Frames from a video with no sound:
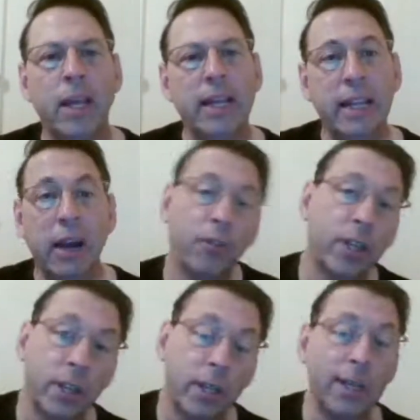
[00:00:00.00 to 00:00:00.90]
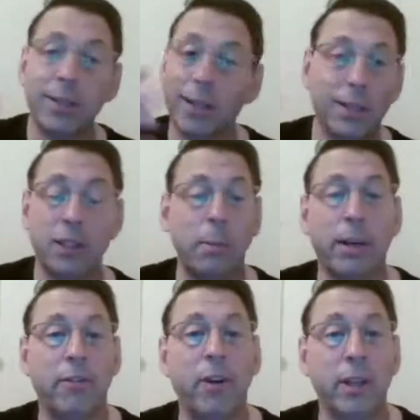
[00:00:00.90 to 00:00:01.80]
Now for the elites, it doesn't make a
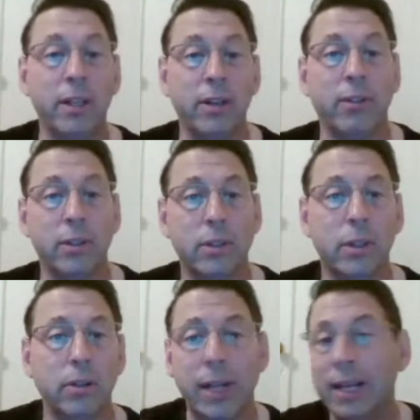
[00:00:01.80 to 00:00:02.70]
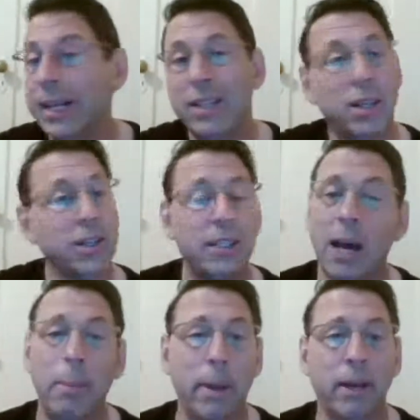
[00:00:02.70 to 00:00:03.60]
fucking difference. Like it does
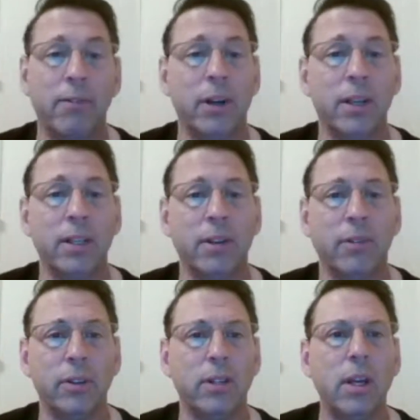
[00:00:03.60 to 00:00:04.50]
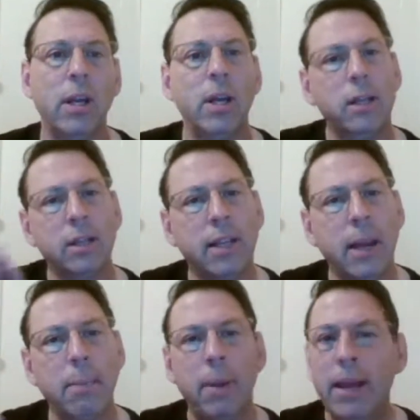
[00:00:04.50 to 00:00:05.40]
not make a fucking difference. To
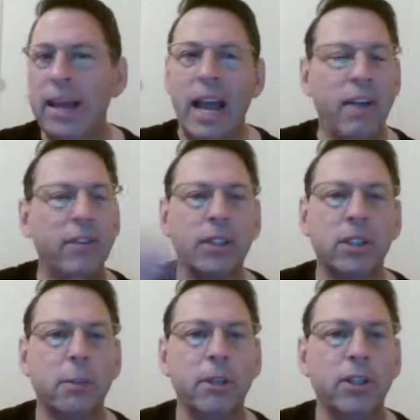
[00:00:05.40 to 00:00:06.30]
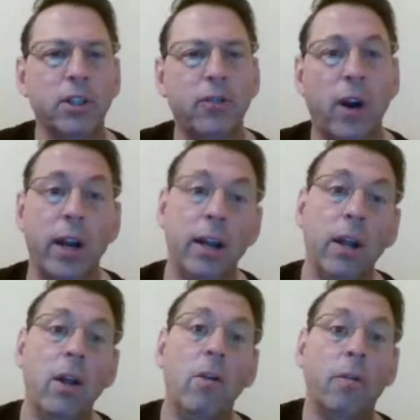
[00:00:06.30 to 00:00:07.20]
them, everything's gonna be just fine.
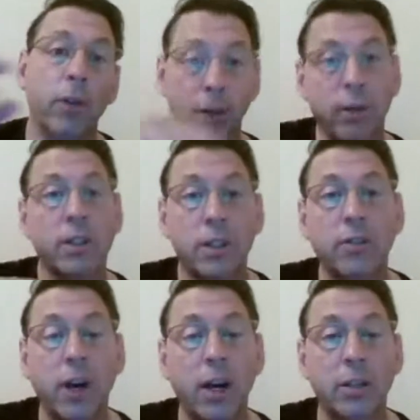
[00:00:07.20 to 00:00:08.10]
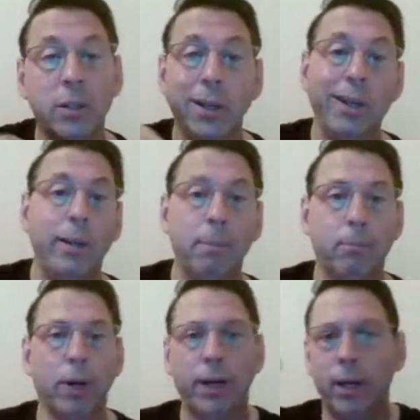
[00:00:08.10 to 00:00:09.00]
For the rest of us,
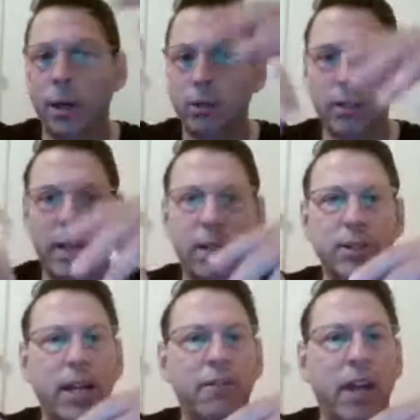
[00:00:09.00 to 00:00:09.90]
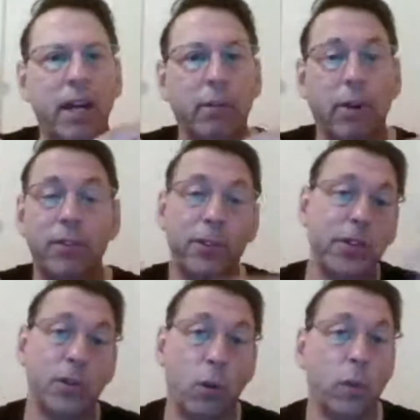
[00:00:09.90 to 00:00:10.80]
bring in 100,000 Afghani
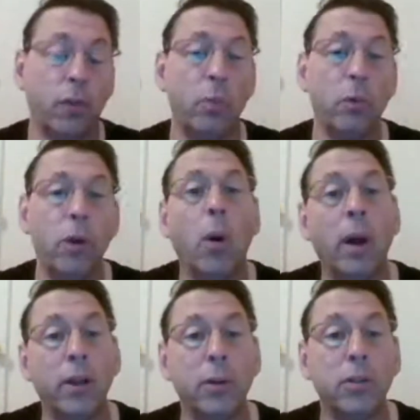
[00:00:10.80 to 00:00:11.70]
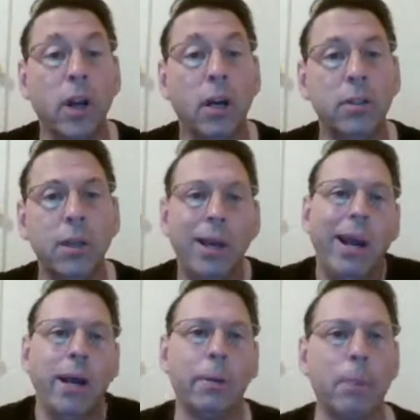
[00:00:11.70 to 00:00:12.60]
refugees, all of whom know how to use guns,
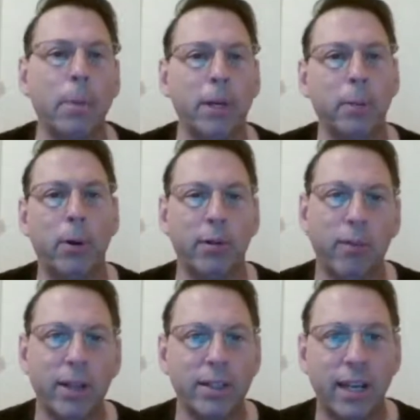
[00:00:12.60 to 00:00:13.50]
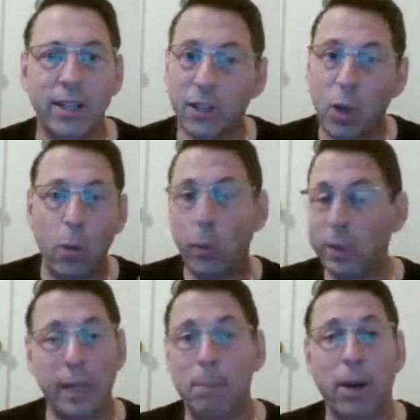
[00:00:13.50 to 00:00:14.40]
and they're probably going to be put in red states where
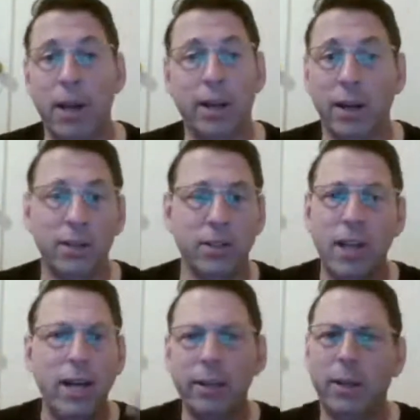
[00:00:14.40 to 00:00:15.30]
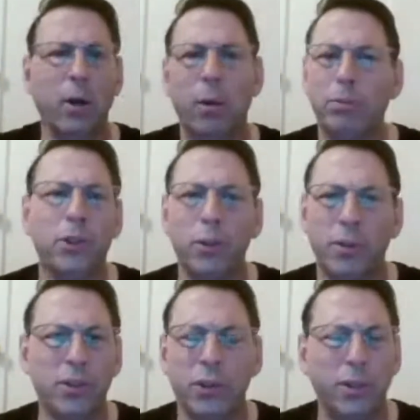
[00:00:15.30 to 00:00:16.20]
they can buy guns, and they'll go up
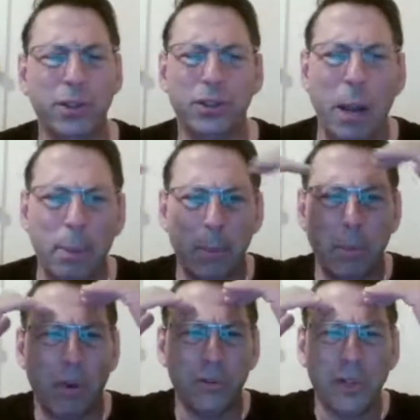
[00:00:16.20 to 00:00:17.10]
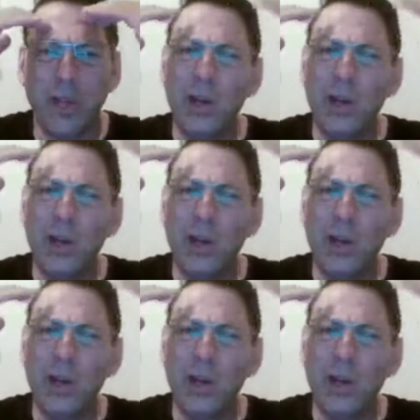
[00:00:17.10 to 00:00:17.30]
shooting shopping malls.